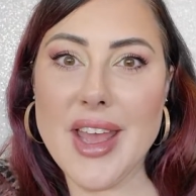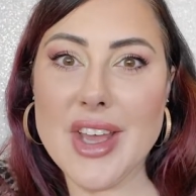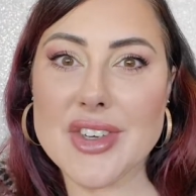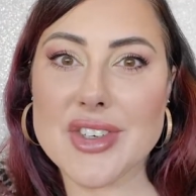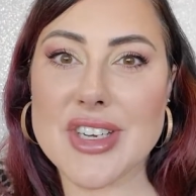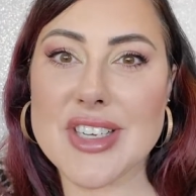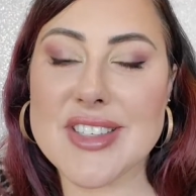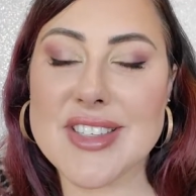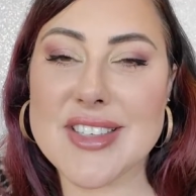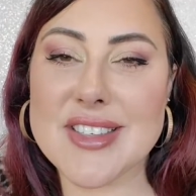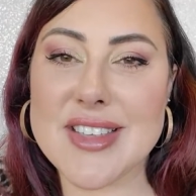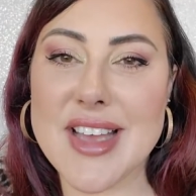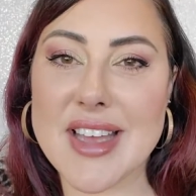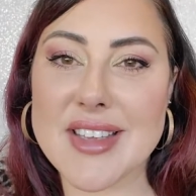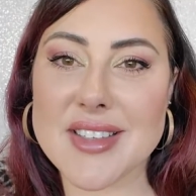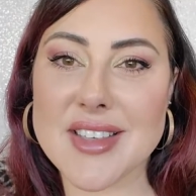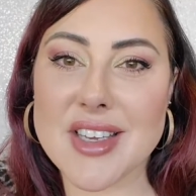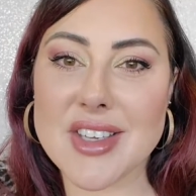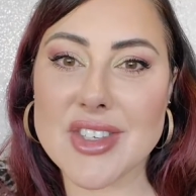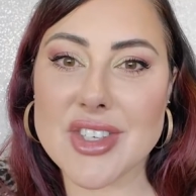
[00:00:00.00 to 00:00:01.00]
Tracy's
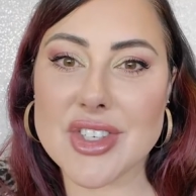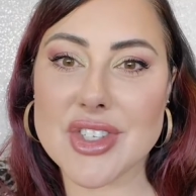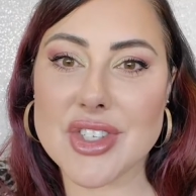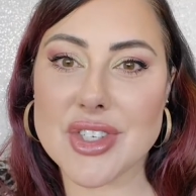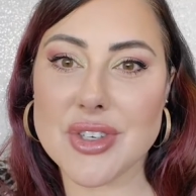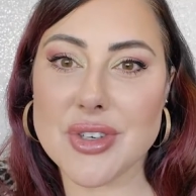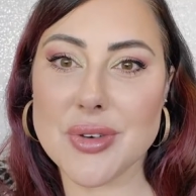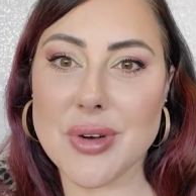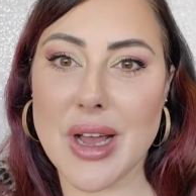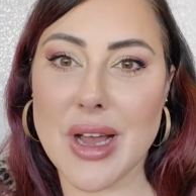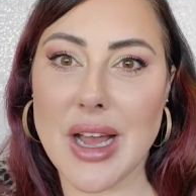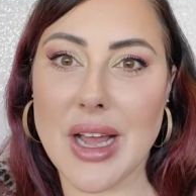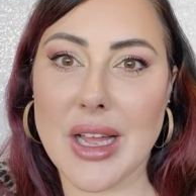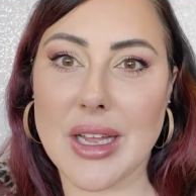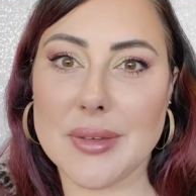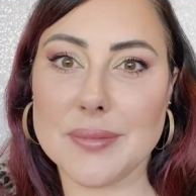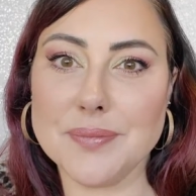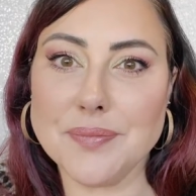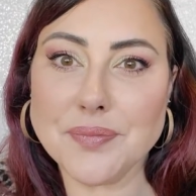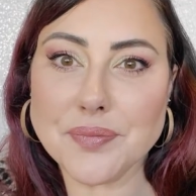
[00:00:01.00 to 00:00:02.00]
asking, did you
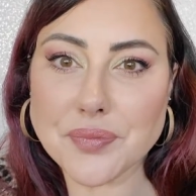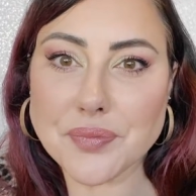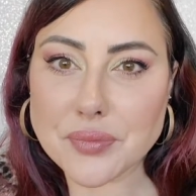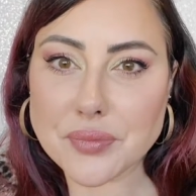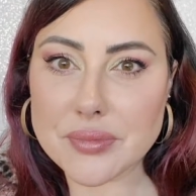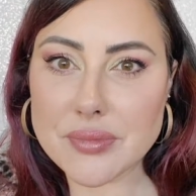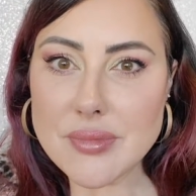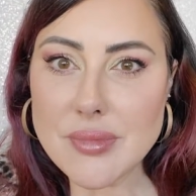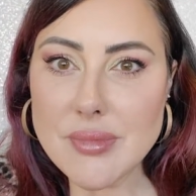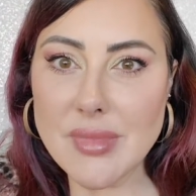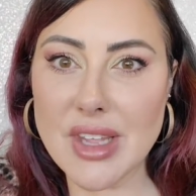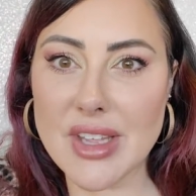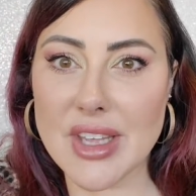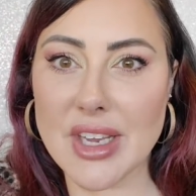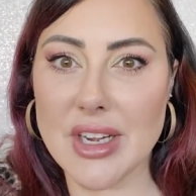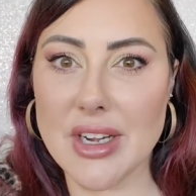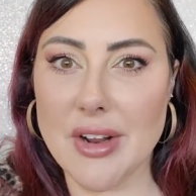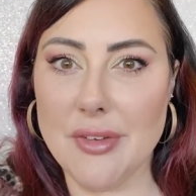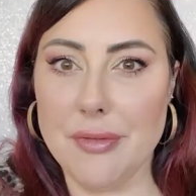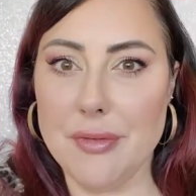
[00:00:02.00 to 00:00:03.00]
get
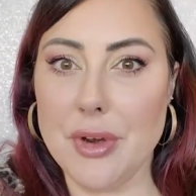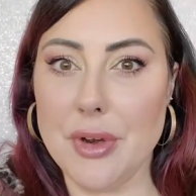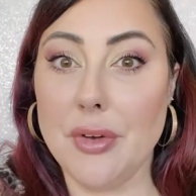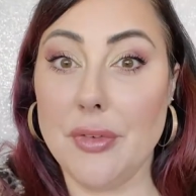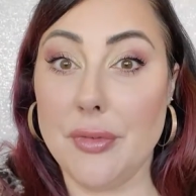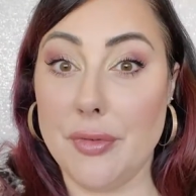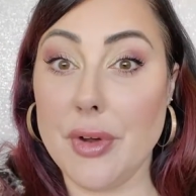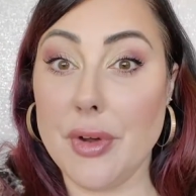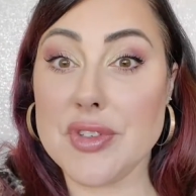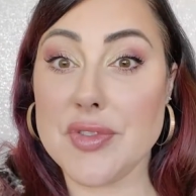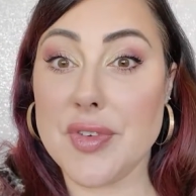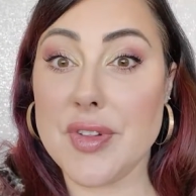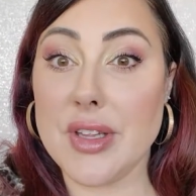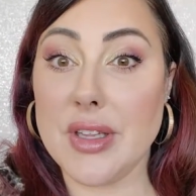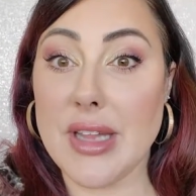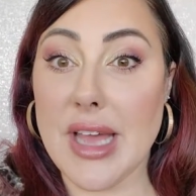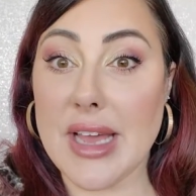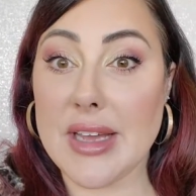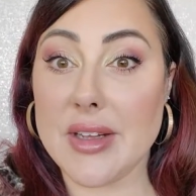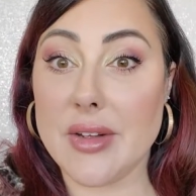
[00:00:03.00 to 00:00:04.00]
enough votes for
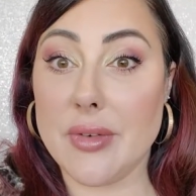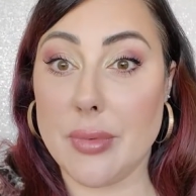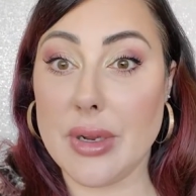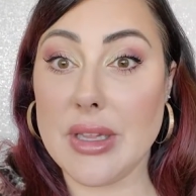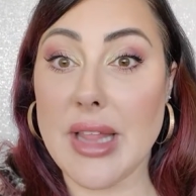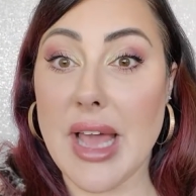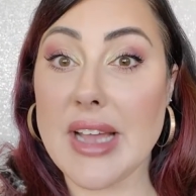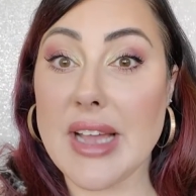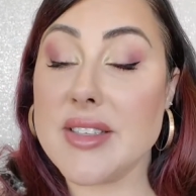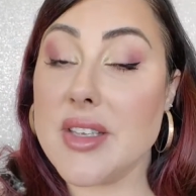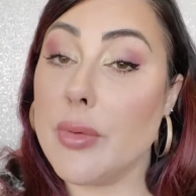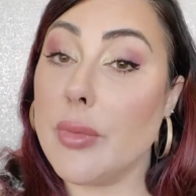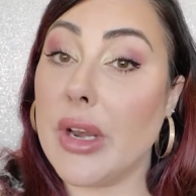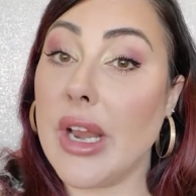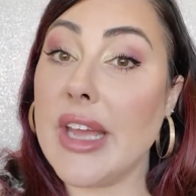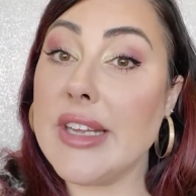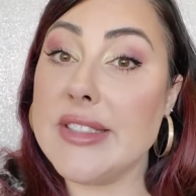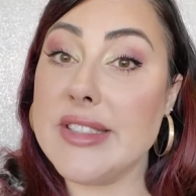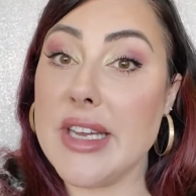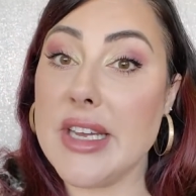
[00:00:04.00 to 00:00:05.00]
the relaxing one?
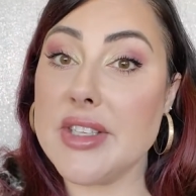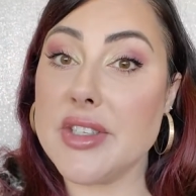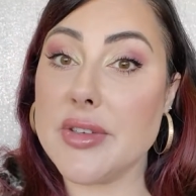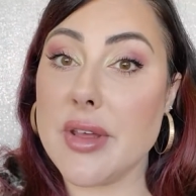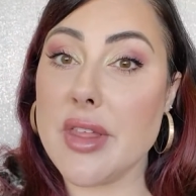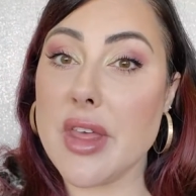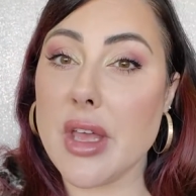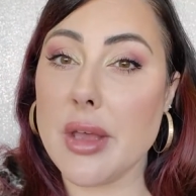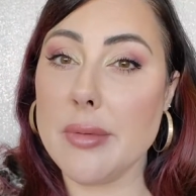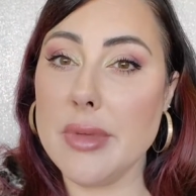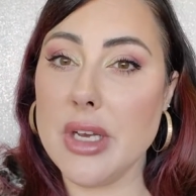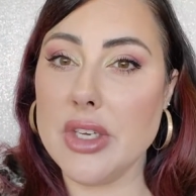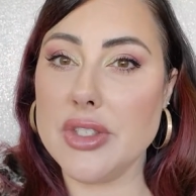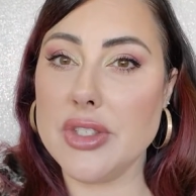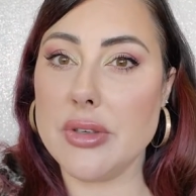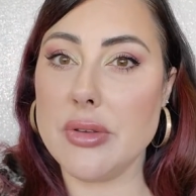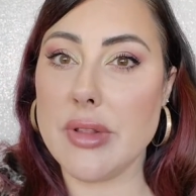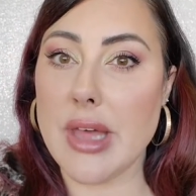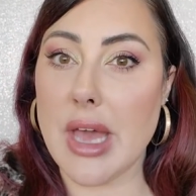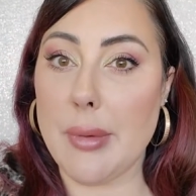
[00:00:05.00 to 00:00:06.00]
I did. So I think I'm going to
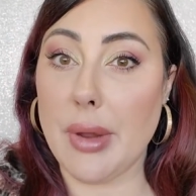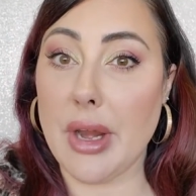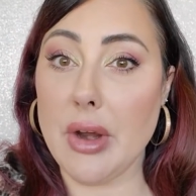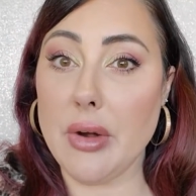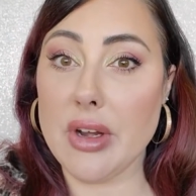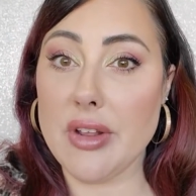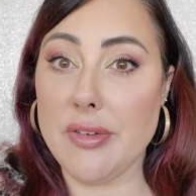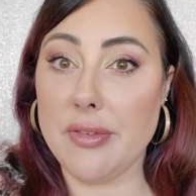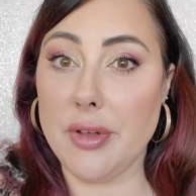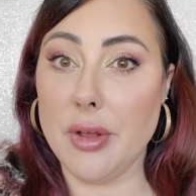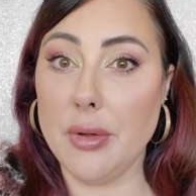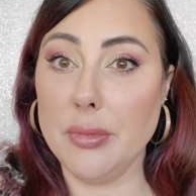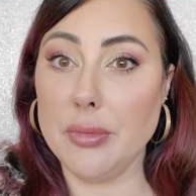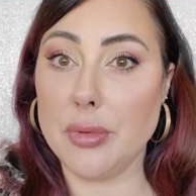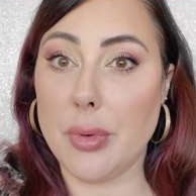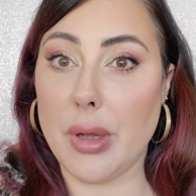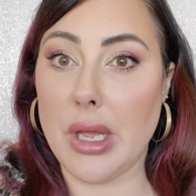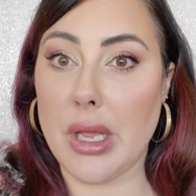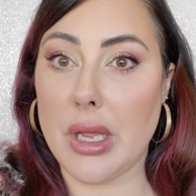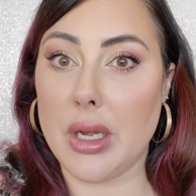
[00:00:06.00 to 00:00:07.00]
do that one. I already filmed
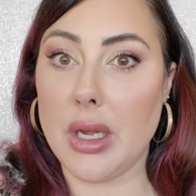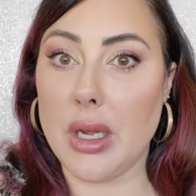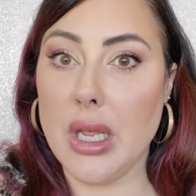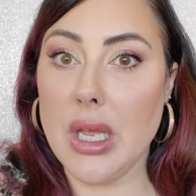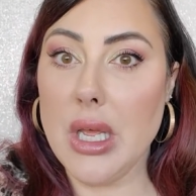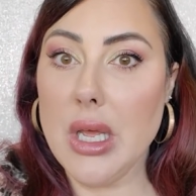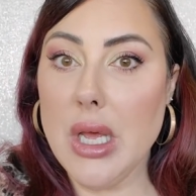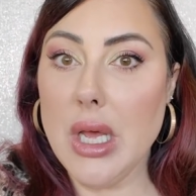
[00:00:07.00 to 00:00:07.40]
one.